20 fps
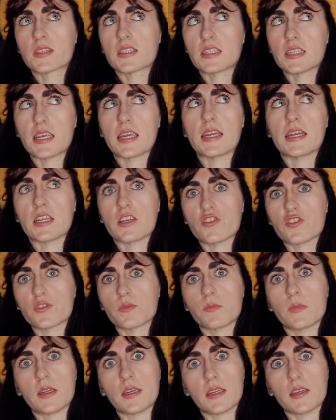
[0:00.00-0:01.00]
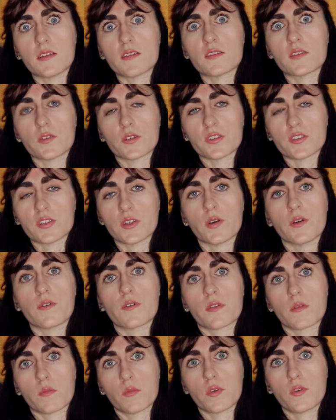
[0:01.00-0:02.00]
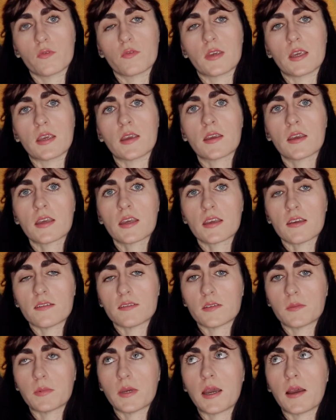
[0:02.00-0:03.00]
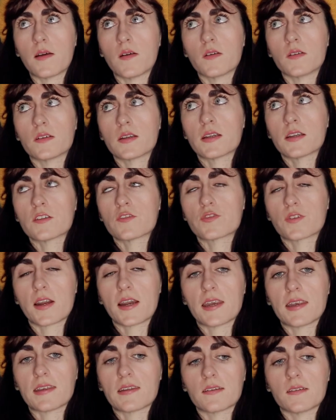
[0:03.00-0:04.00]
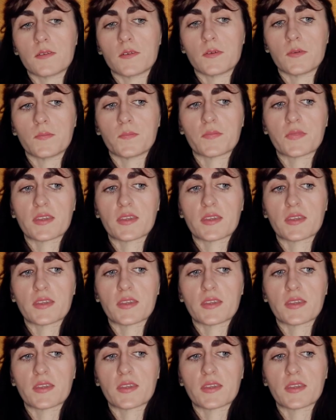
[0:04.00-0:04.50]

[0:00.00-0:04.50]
10-ish minutes or so of the movie is about trying to